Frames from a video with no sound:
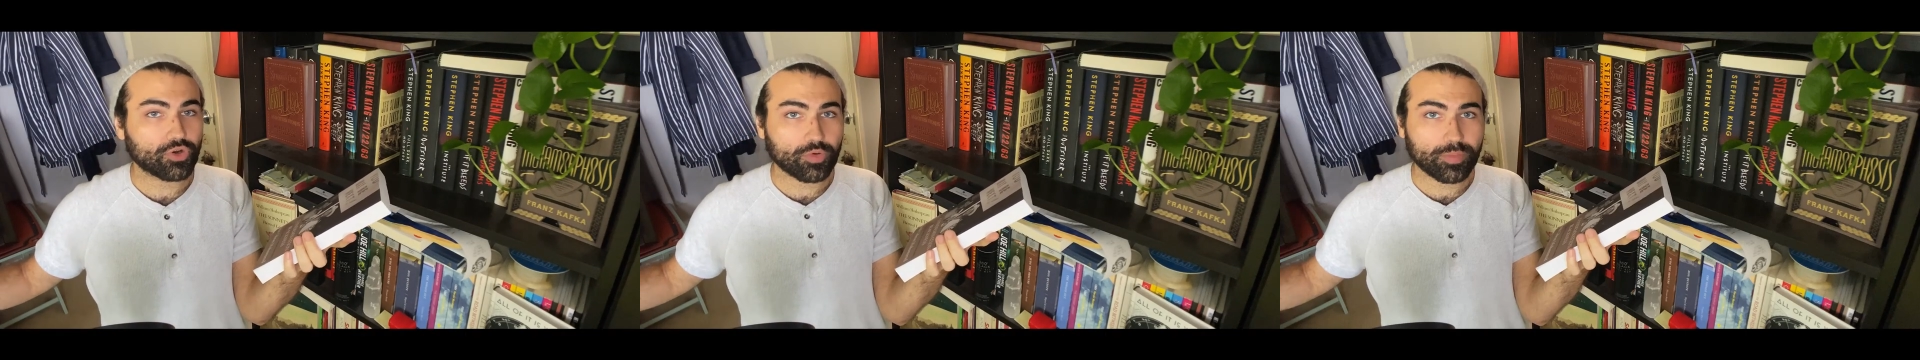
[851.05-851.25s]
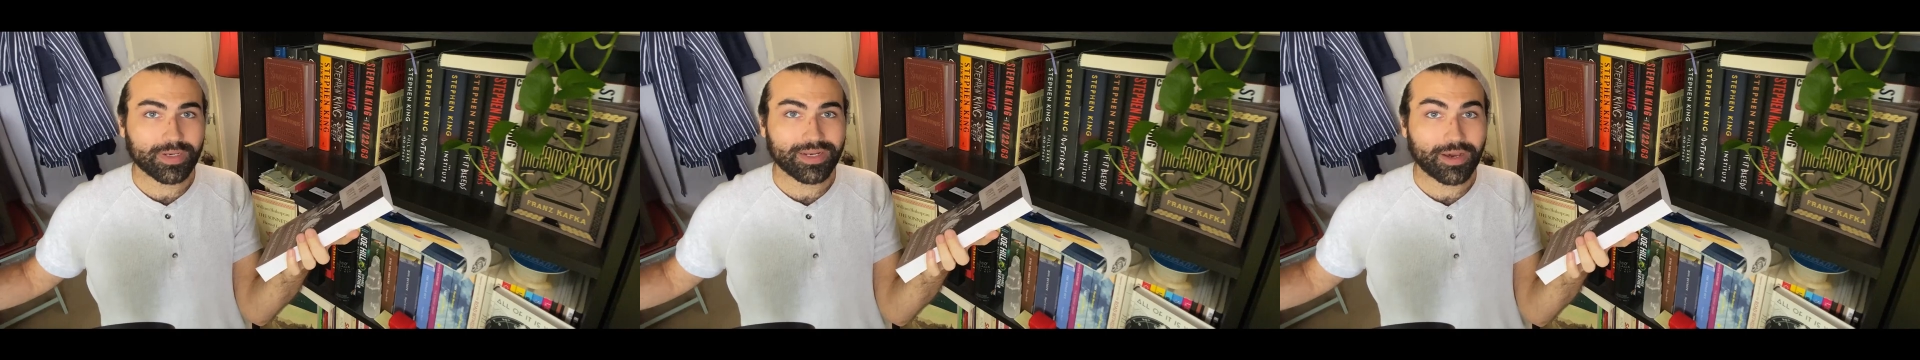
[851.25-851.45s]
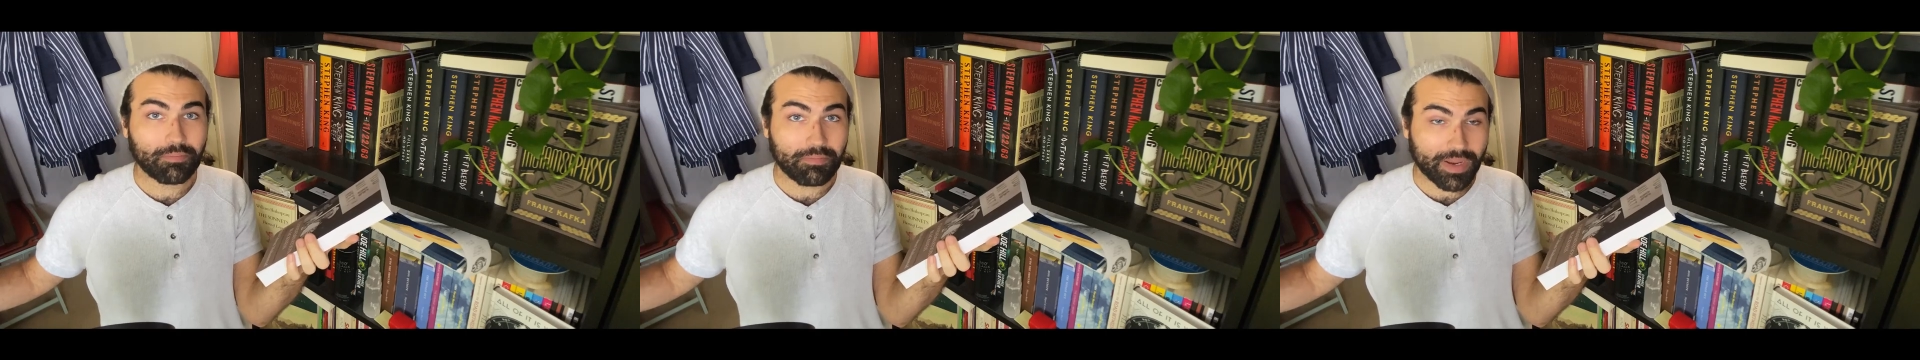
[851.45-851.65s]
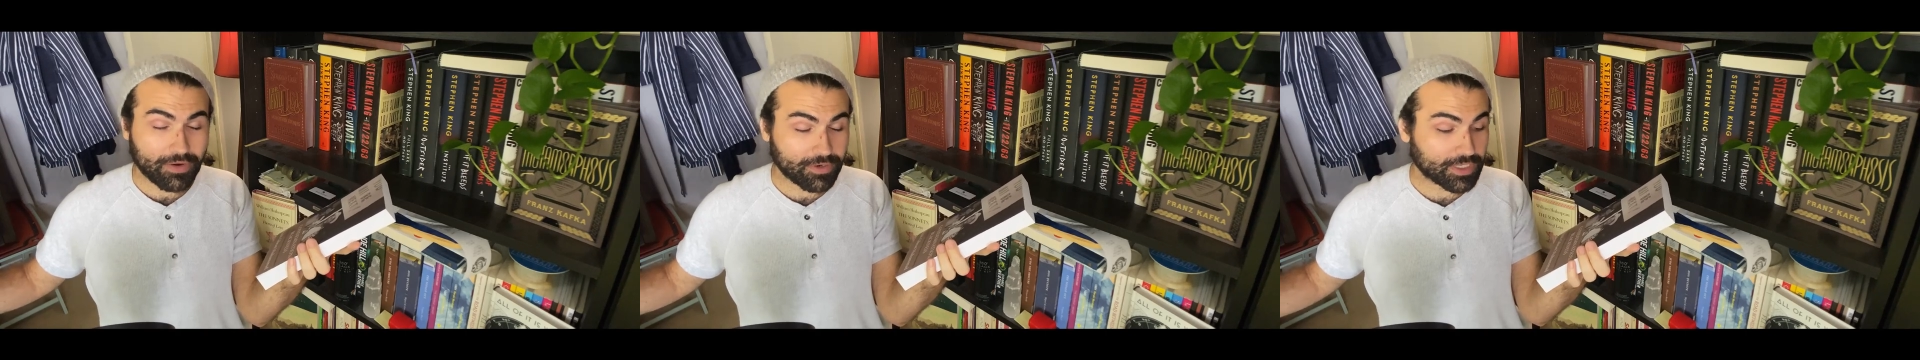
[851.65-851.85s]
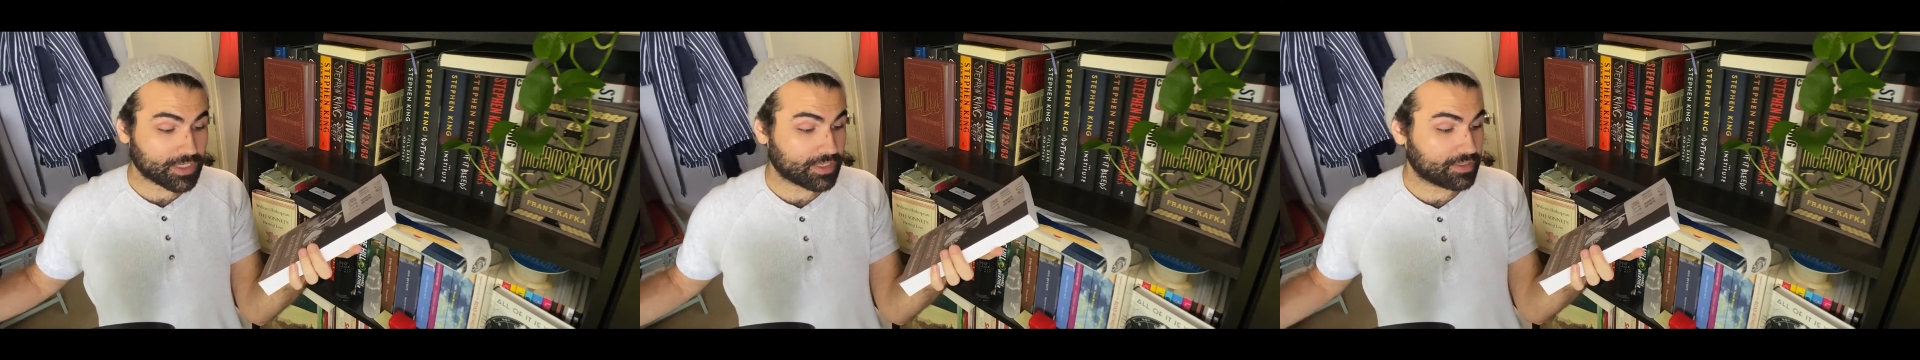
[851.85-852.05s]
urban
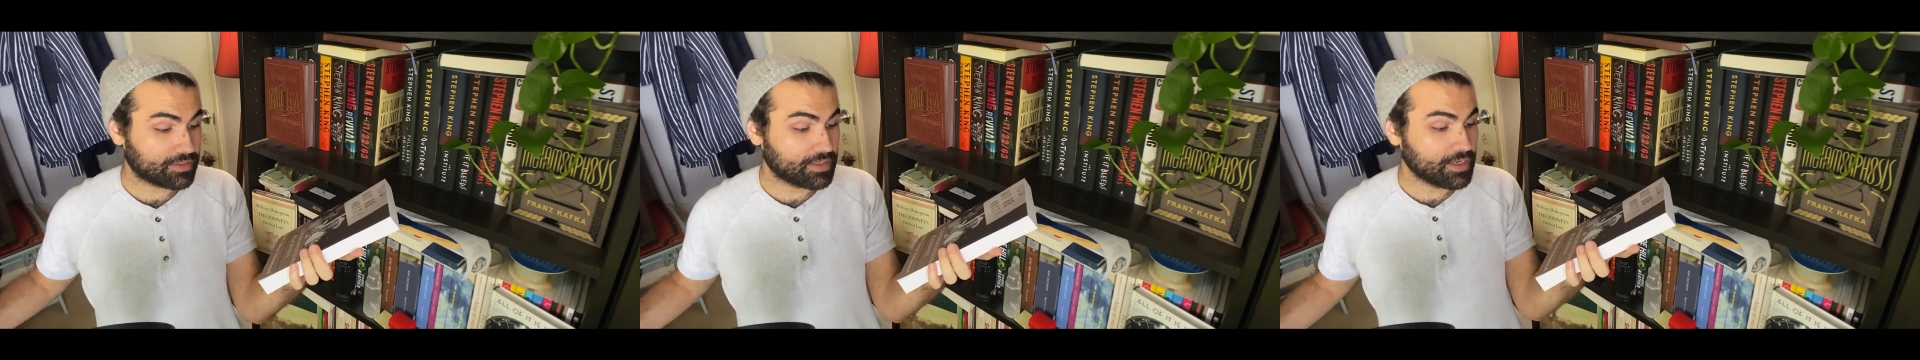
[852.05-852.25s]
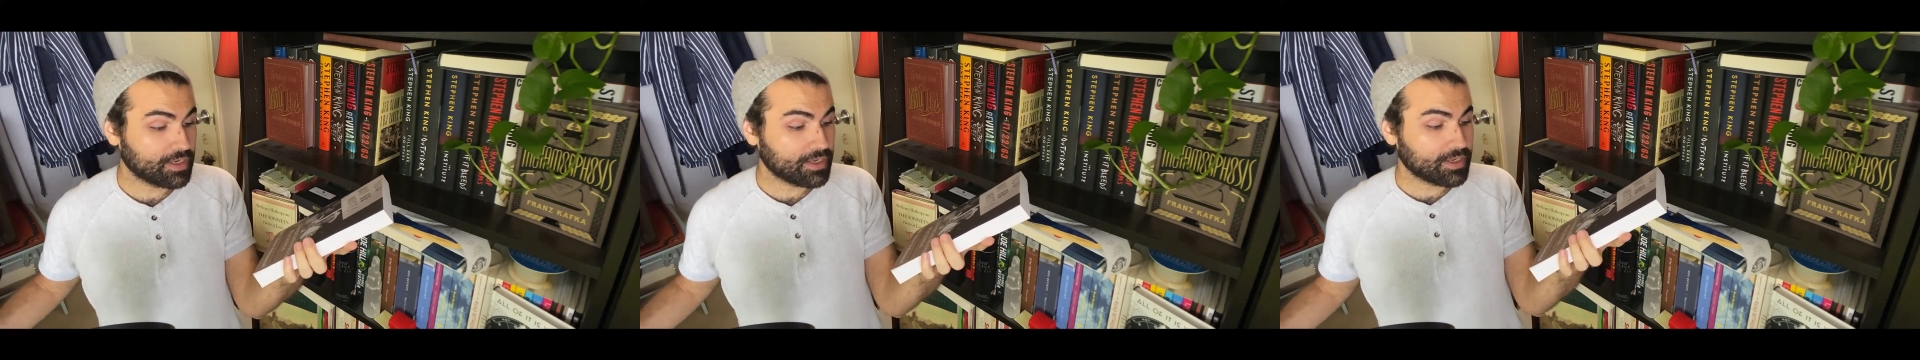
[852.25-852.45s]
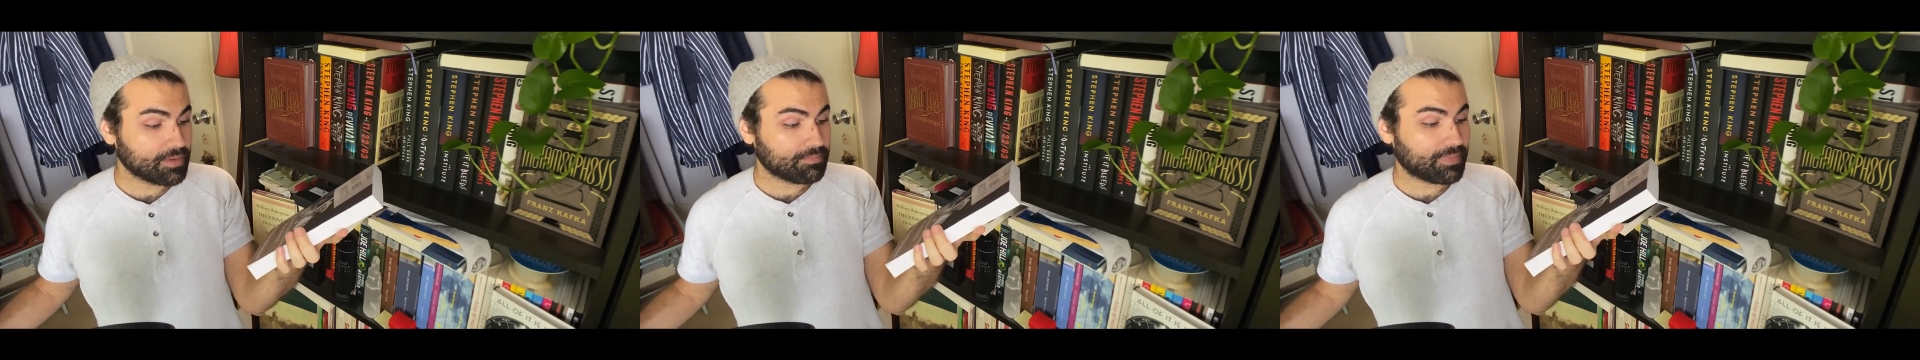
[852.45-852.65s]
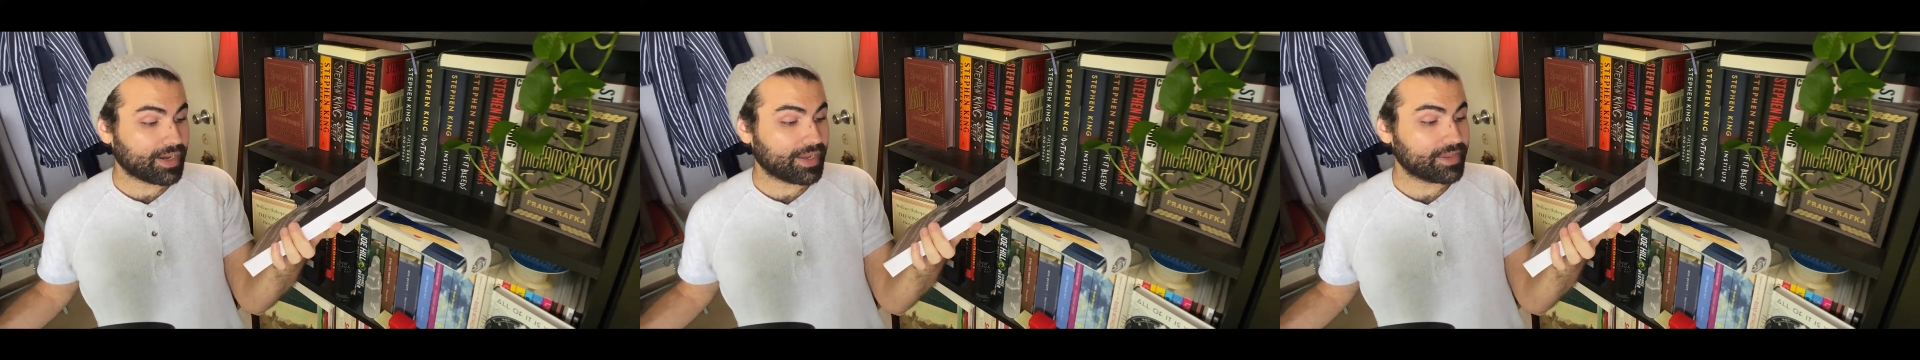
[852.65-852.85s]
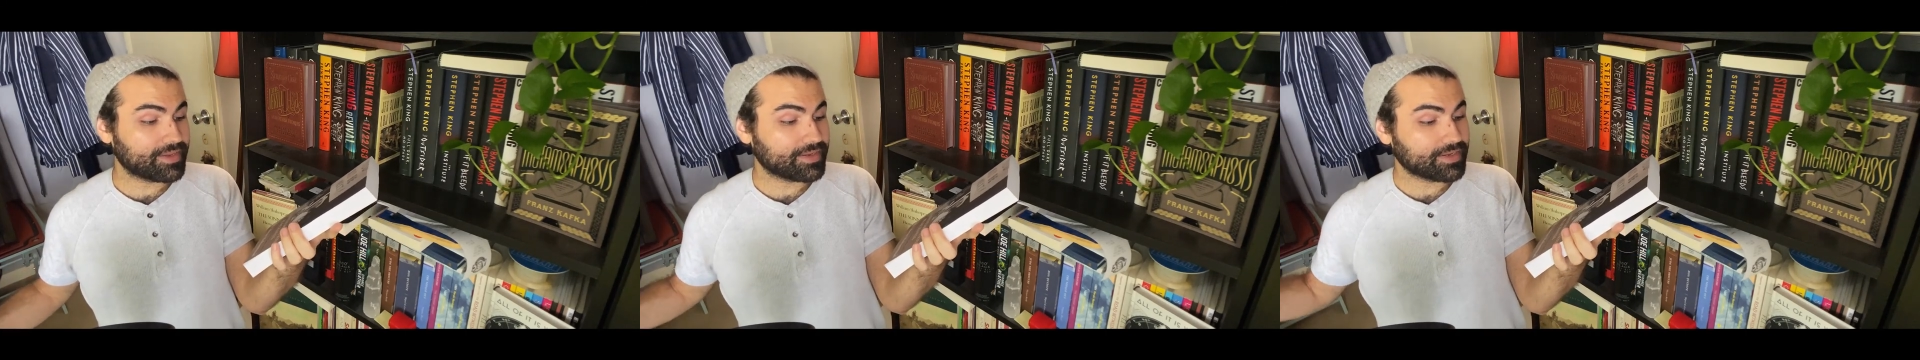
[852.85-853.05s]
America
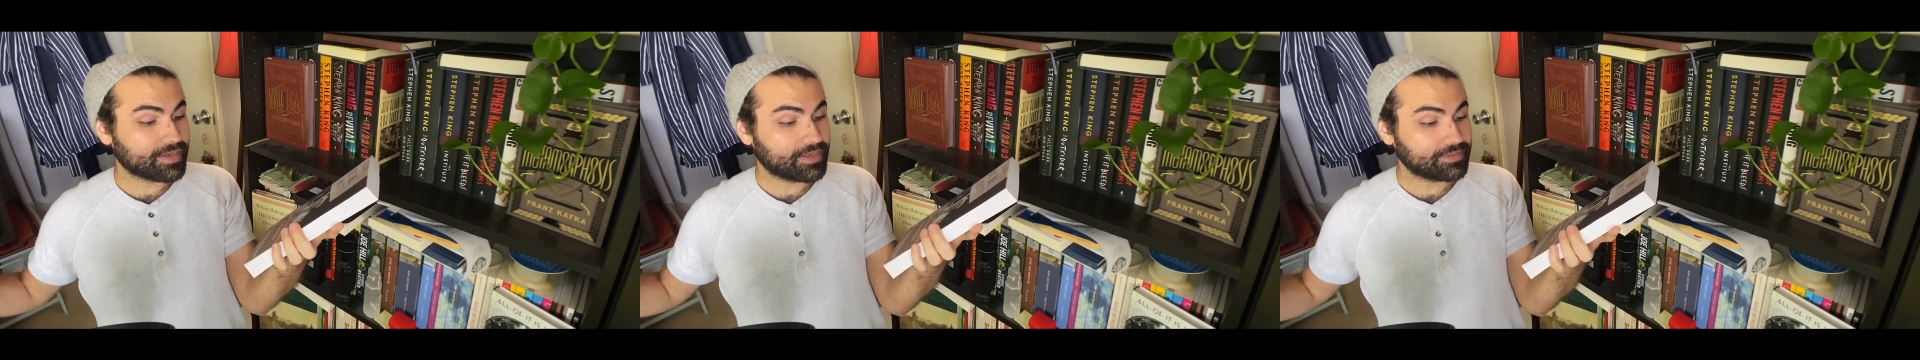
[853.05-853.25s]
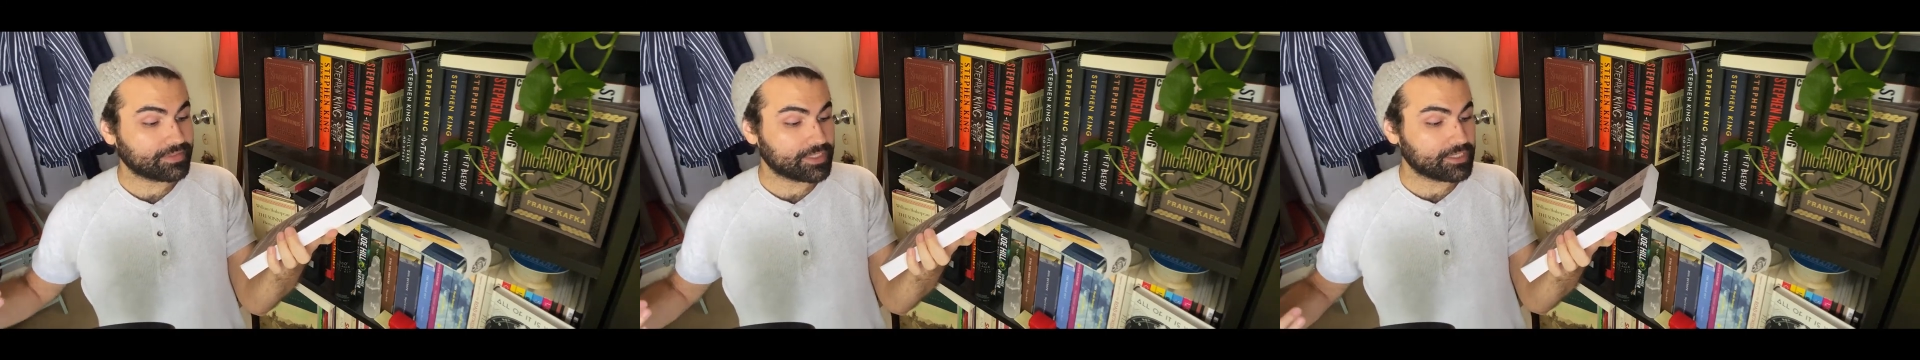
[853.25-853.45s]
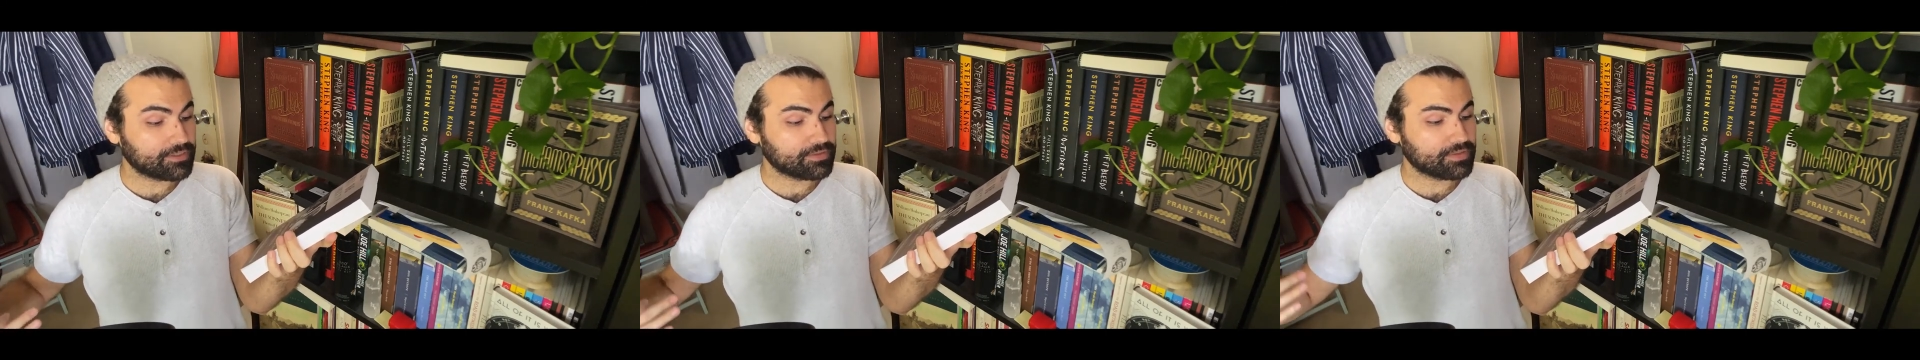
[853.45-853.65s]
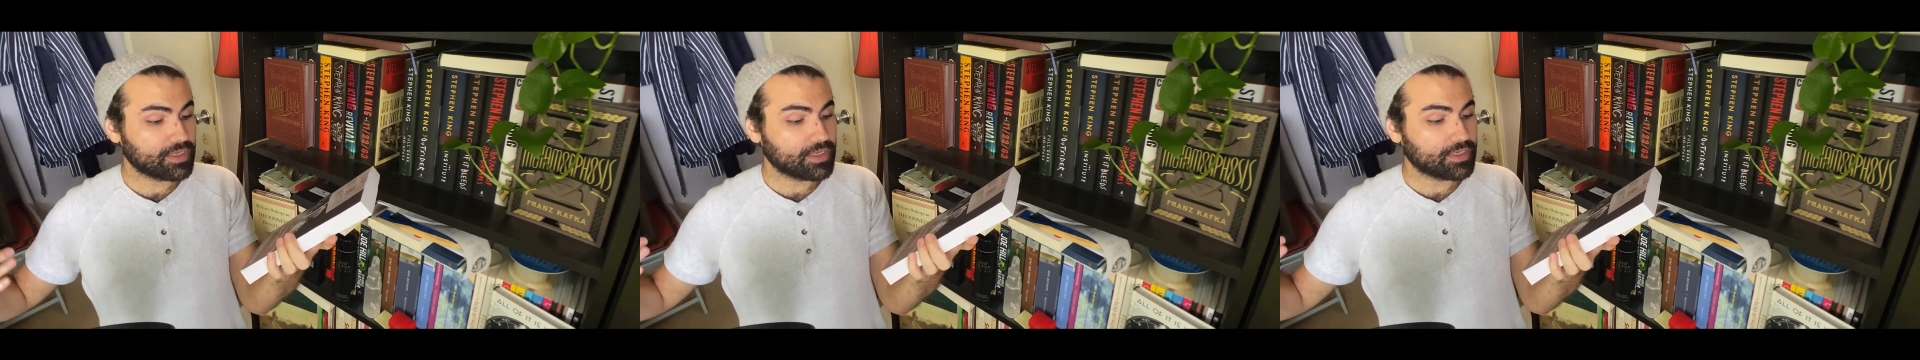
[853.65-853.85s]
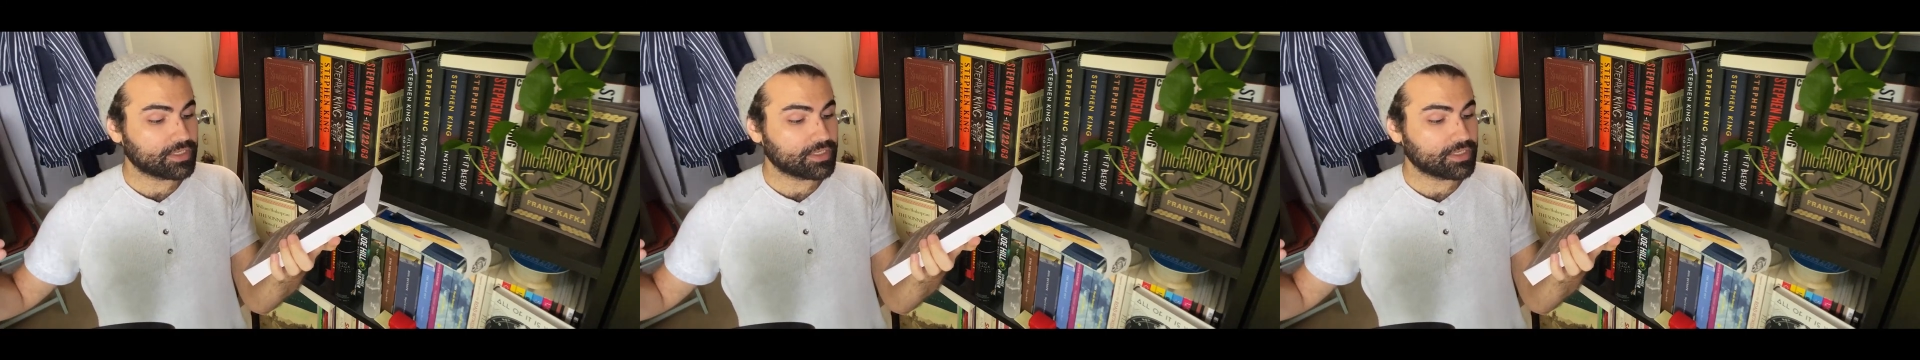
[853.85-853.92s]
by Khalil